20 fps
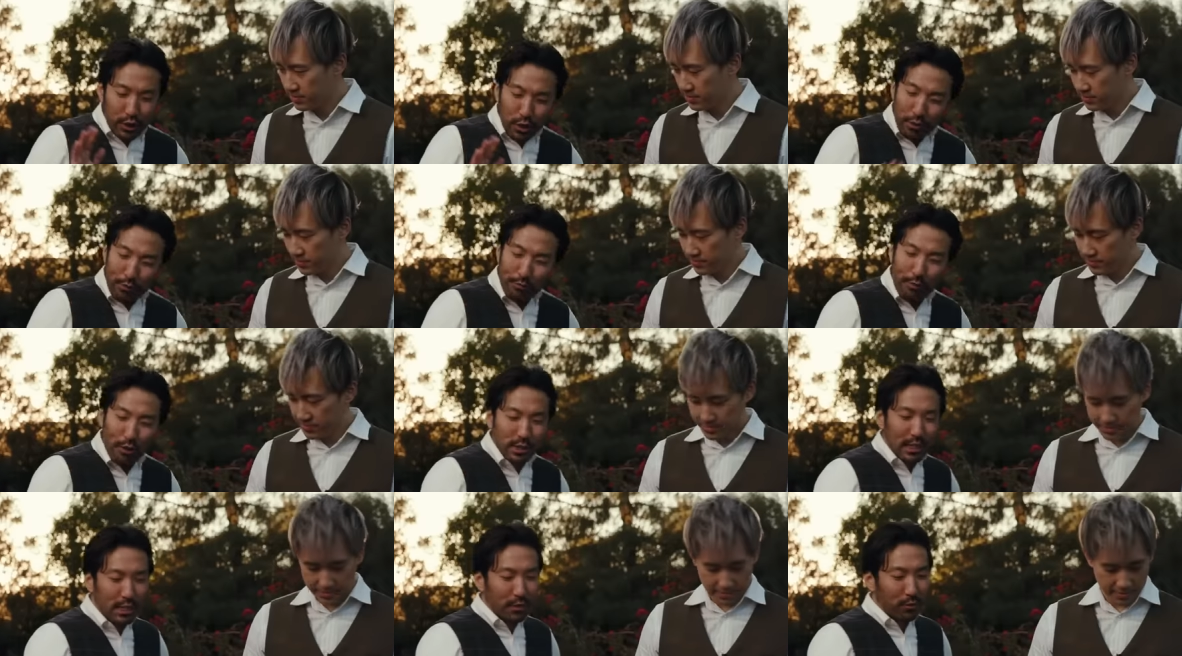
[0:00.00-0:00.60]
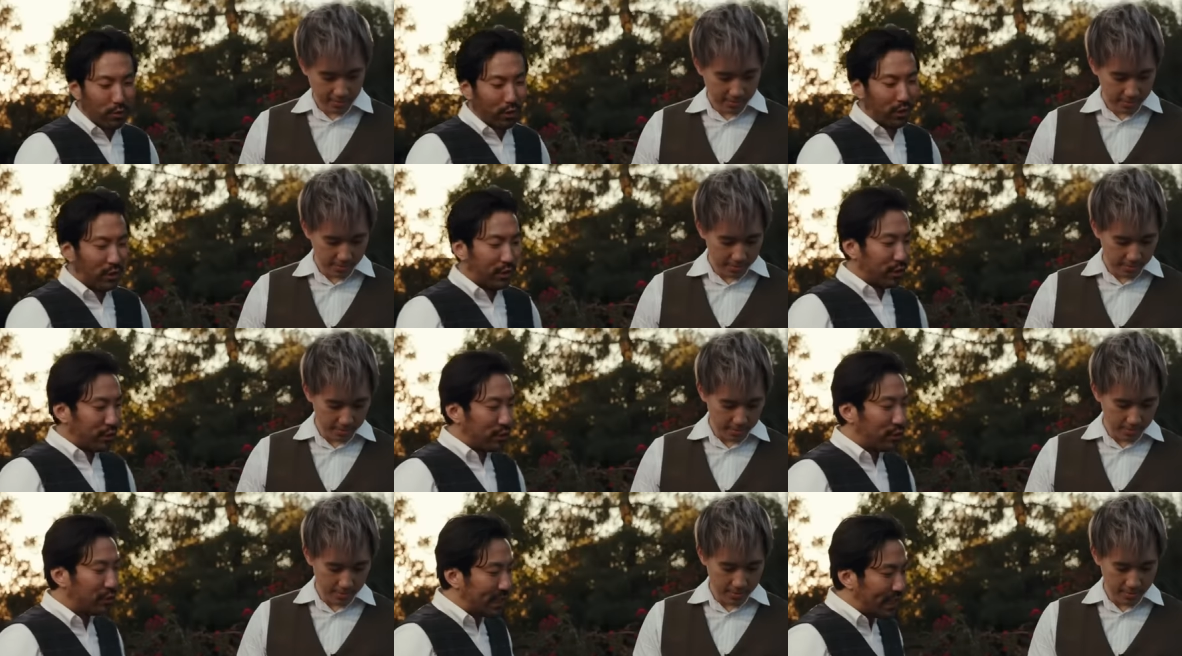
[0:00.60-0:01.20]
Speaker 1: So the first thing we're gonna
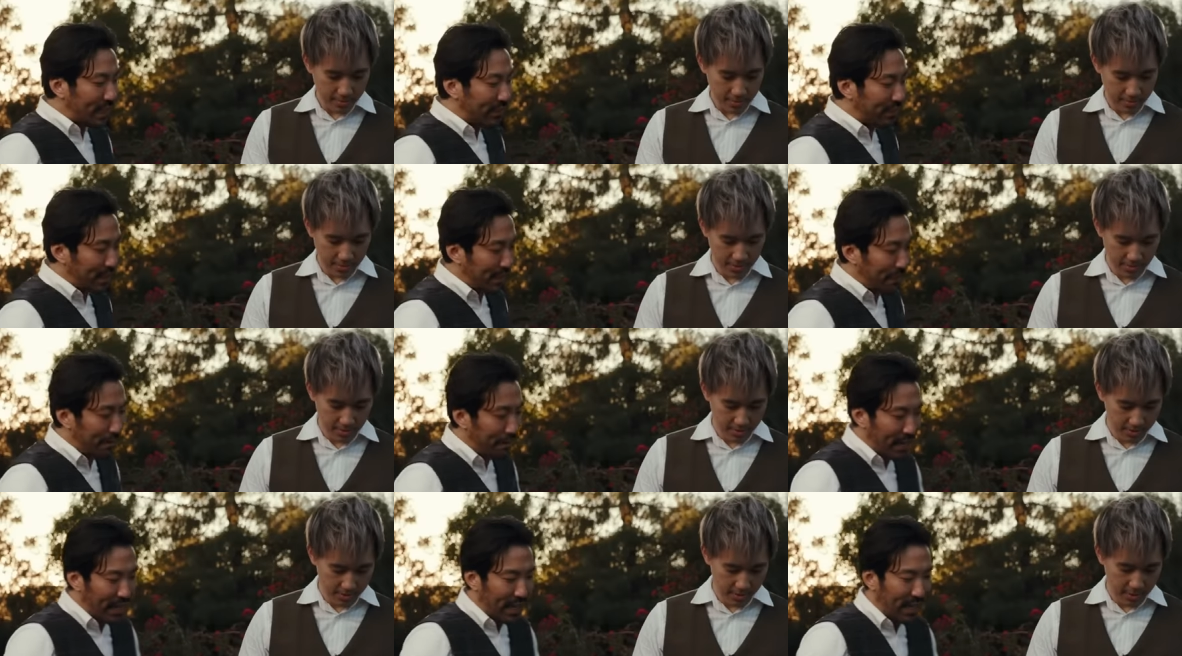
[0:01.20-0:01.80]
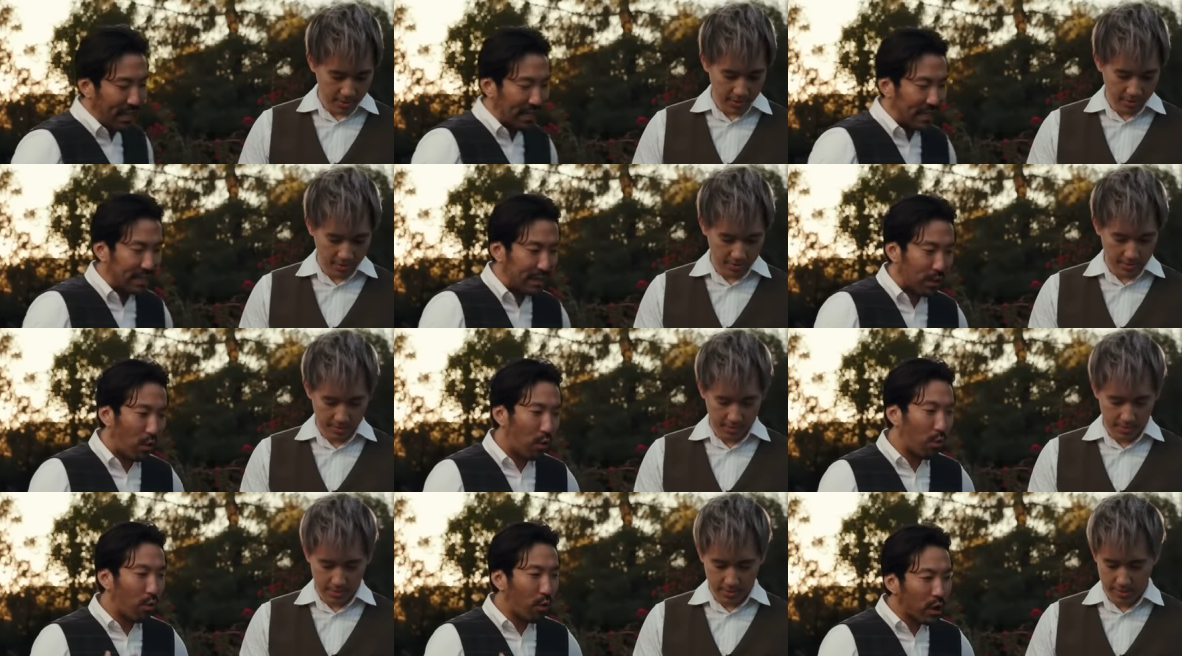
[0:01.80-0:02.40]
do, Steven,
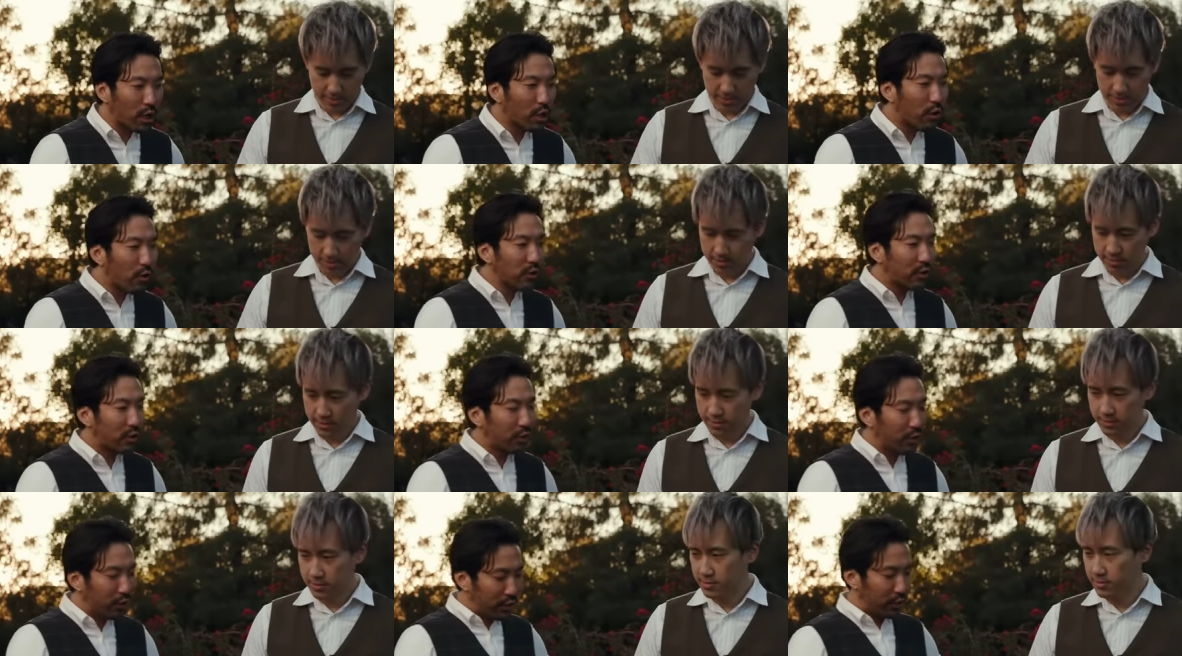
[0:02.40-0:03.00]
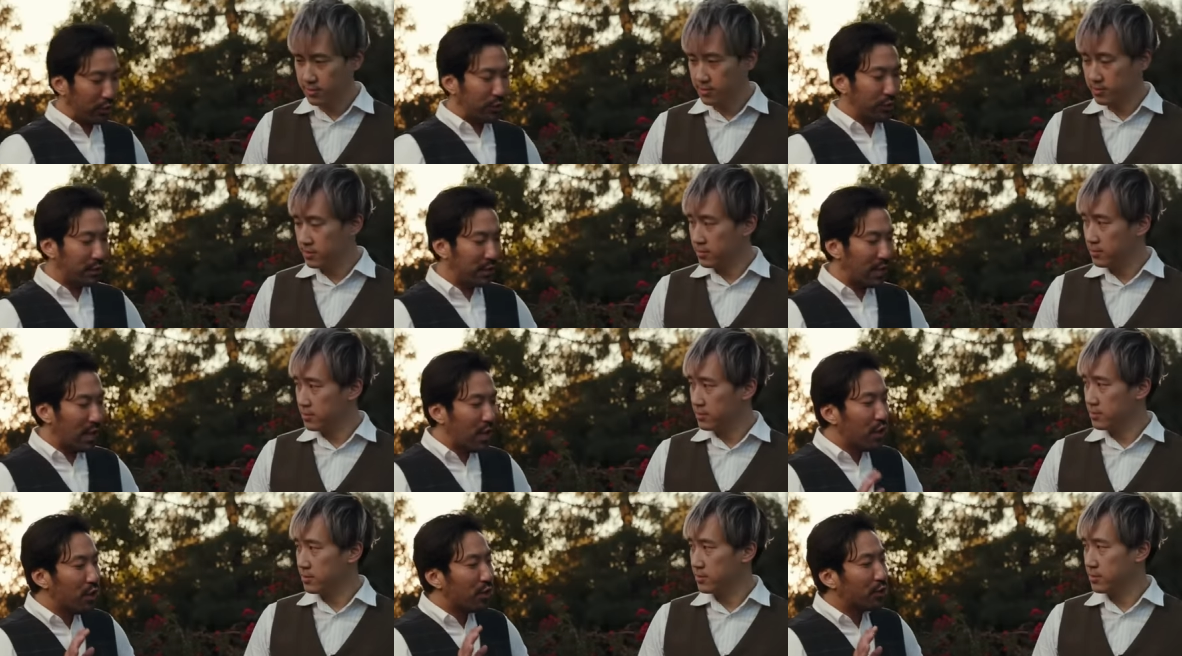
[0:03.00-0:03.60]
is we're going to use
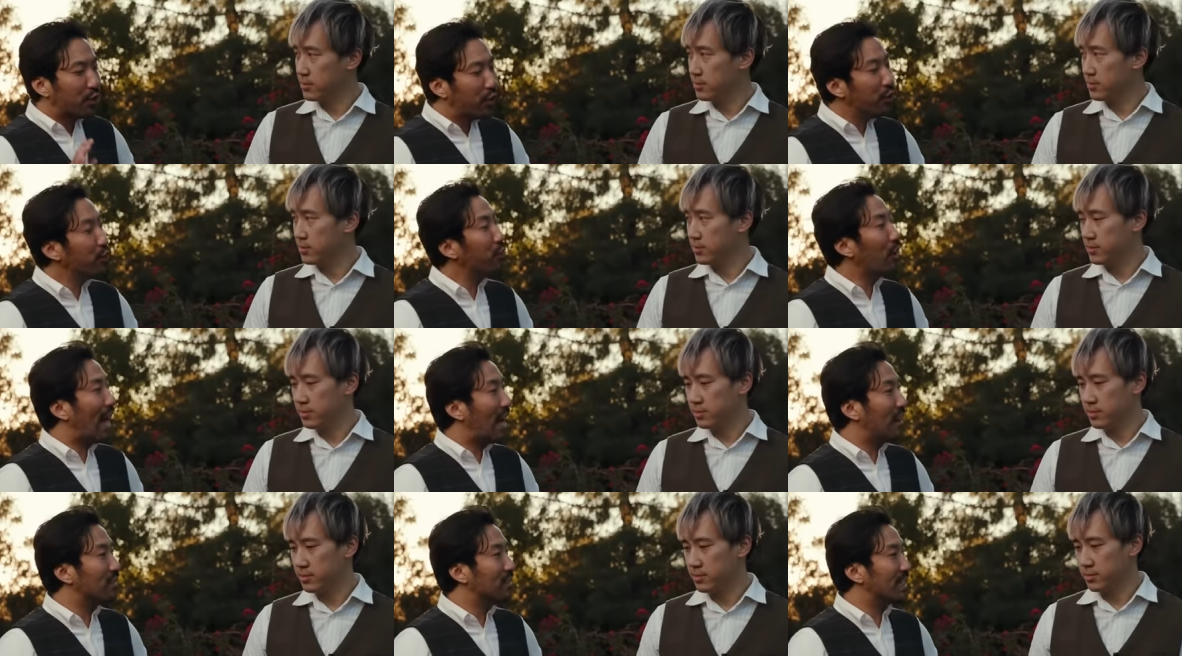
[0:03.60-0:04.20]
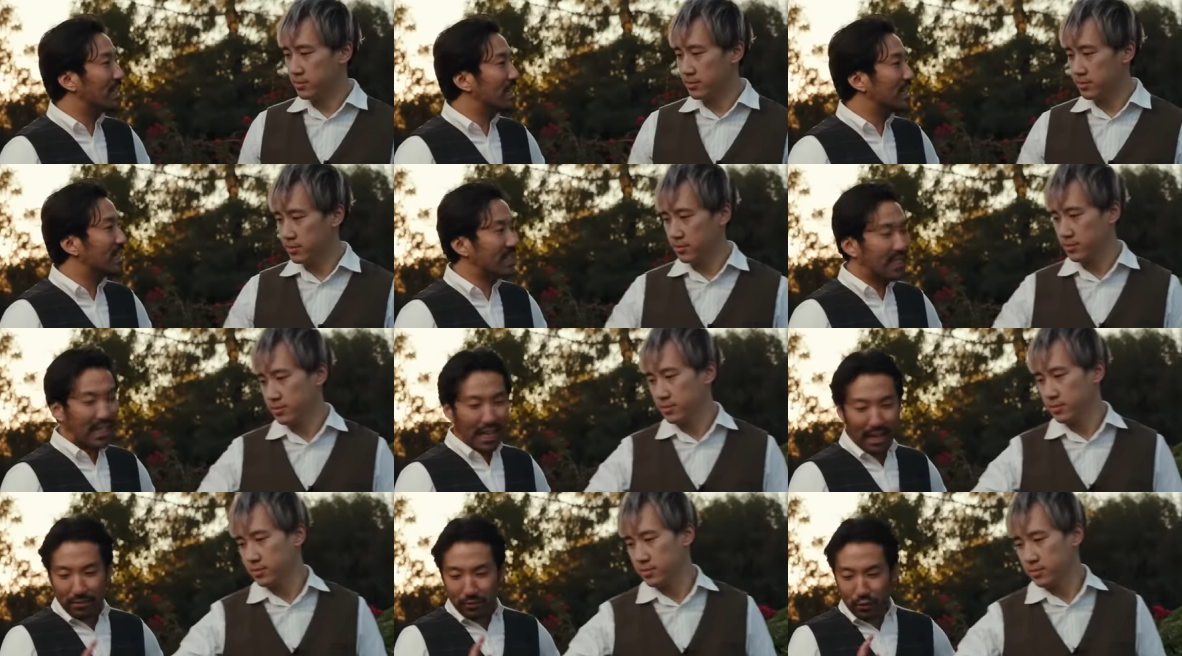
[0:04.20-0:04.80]
two
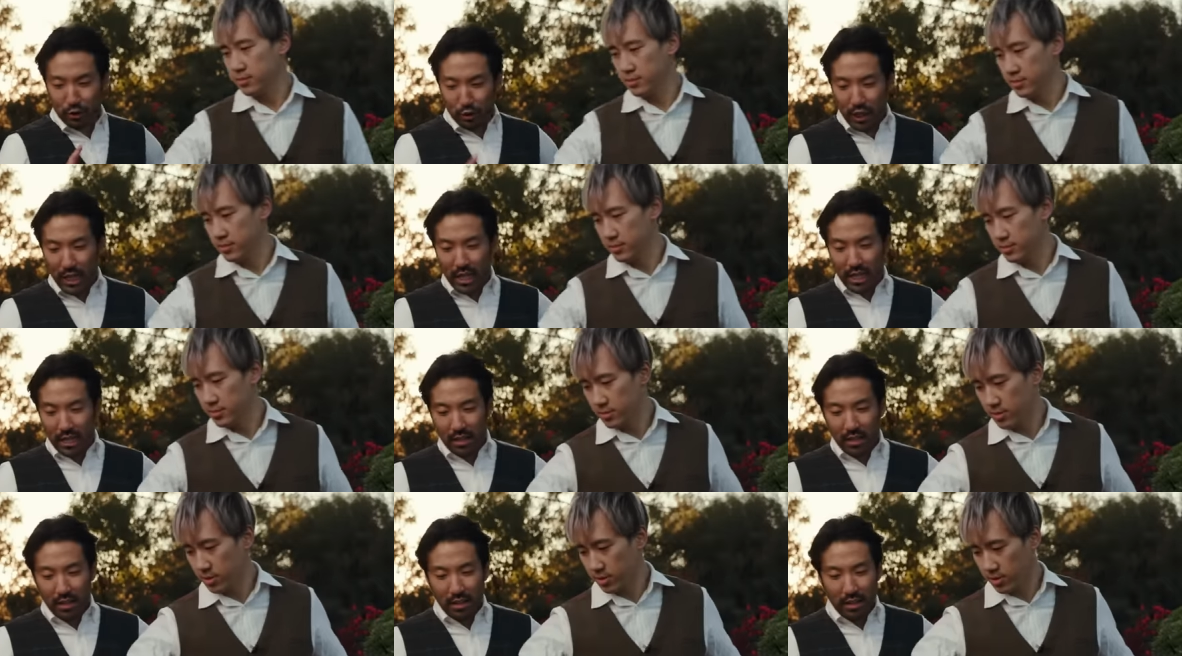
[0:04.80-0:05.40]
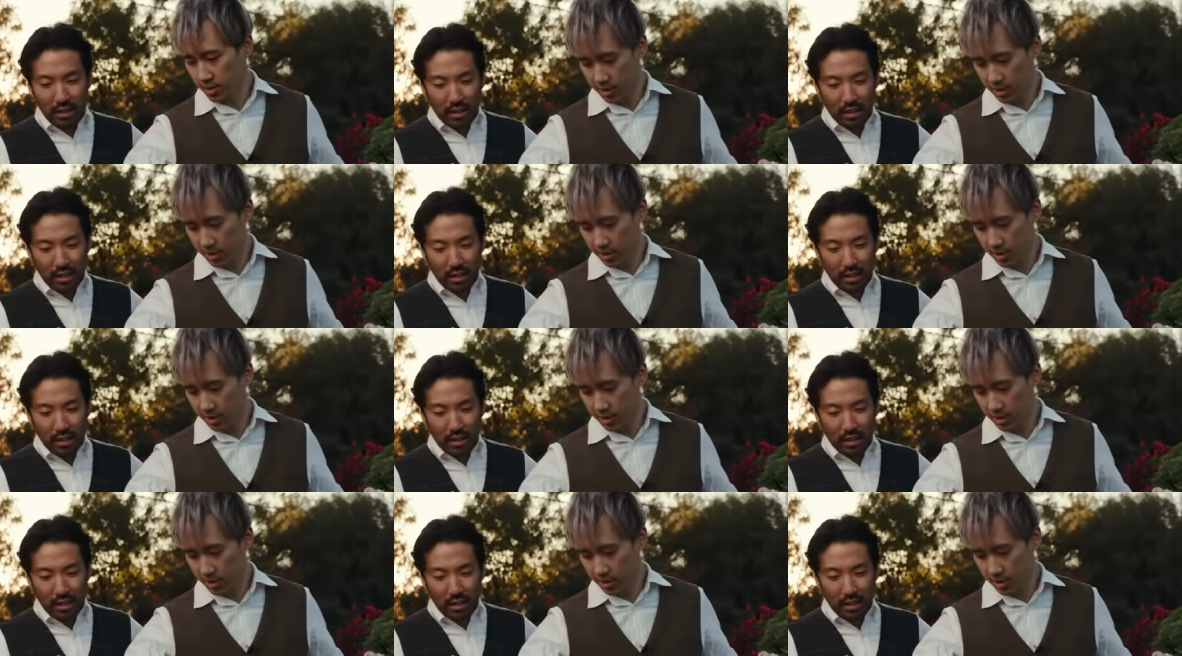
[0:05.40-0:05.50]
ounces of gin.